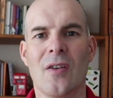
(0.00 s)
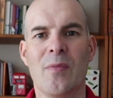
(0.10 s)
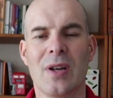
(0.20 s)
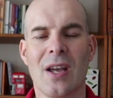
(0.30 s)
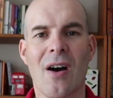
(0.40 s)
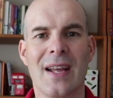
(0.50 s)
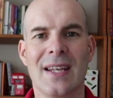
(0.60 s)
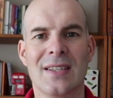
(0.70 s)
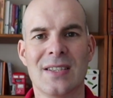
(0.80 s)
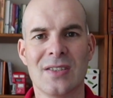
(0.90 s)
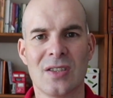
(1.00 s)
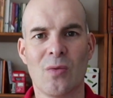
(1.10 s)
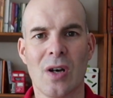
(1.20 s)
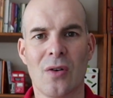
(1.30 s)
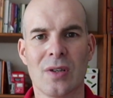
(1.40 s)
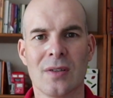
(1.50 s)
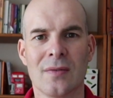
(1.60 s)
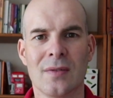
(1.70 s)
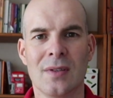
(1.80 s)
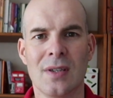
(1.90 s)
of putting ideas into the world.
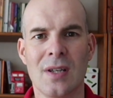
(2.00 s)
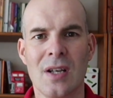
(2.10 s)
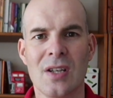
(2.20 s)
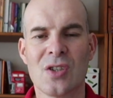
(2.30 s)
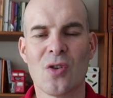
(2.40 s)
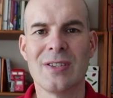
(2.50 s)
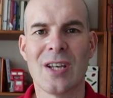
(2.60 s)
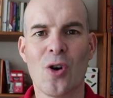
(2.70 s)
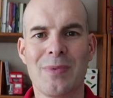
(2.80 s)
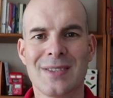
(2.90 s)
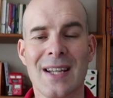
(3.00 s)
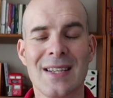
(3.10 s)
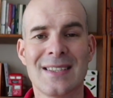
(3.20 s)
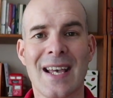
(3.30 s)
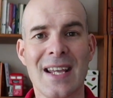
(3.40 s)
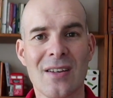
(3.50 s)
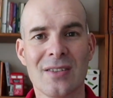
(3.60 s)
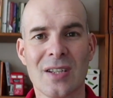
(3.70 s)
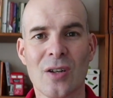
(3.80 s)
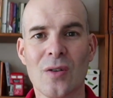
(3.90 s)
Stories help us understand
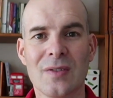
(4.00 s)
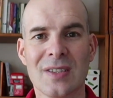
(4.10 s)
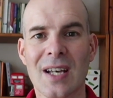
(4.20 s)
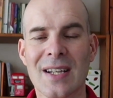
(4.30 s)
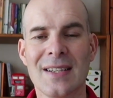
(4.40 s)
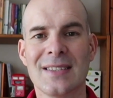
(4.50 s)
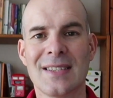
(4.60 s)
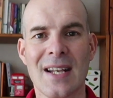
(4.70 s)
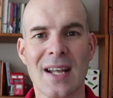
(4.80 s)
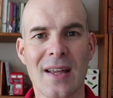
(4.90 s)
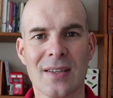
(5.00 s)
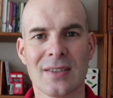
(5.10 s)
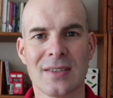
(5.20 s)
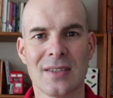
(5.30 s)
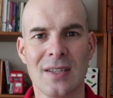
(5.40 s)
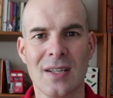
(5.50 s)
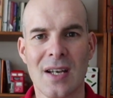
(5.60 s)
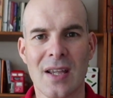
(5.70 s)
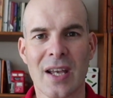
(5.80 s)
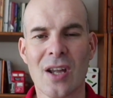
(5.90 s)
ourselves and understand others.
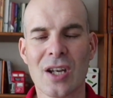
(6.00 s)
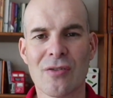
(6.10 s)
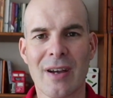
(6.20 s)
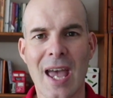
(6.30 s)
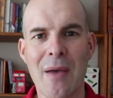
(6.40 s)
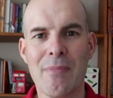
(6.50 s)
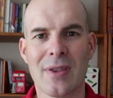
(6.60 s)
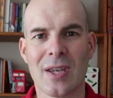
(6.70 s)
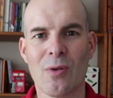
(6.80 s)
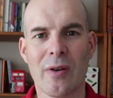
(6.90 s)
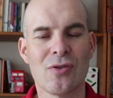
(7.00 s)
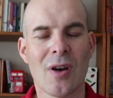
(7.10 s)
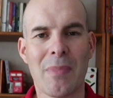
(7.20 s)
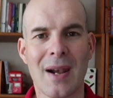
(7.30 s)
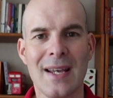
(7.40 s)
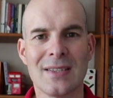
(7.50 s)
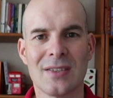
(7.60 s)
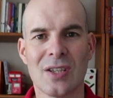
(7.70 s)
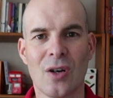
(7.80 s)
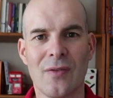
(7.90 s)
They kind of create empathy where we try and place
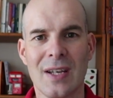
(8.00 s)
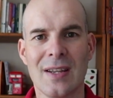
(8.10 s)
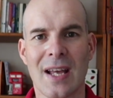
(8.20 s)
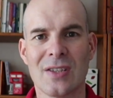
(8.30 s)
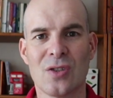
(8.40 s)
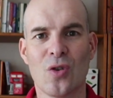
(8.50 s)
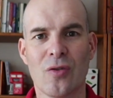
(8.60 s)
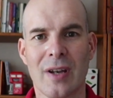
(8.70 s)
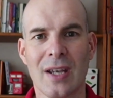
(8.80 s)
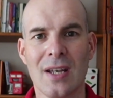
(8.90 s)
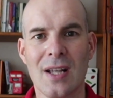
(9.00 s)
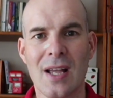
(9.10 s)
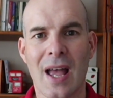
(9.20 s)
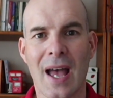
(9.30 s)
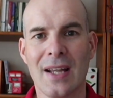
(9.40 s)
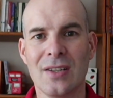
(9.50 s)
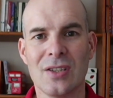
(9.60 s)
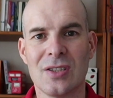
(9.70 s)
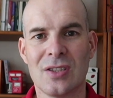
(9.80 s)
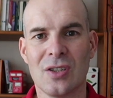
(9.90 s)
ourselves in that story and
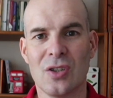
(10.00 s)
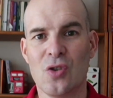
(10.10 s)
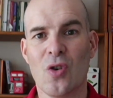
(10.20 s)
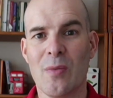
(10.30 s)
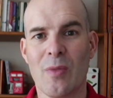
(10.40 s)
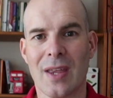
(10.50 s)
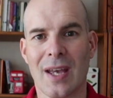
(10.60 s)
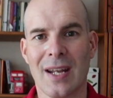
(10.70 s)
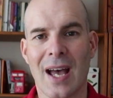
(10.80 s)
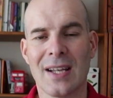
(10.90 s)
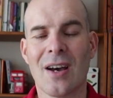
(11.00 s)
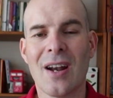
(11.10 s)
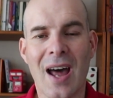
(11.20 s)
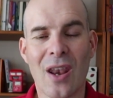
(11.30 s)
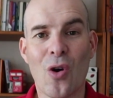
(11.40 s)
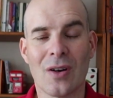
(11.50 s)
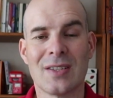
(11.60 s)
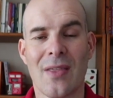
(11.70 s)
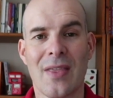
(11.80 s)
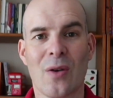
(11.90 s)
just join with it, and it kind of unlocks
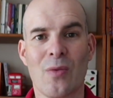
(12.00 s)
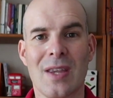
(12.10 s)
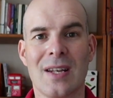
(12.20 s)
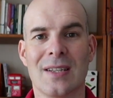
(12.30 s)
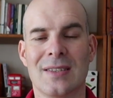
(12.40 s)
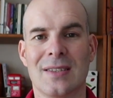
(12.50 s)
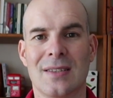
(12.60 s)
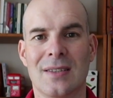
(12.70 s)
something within us.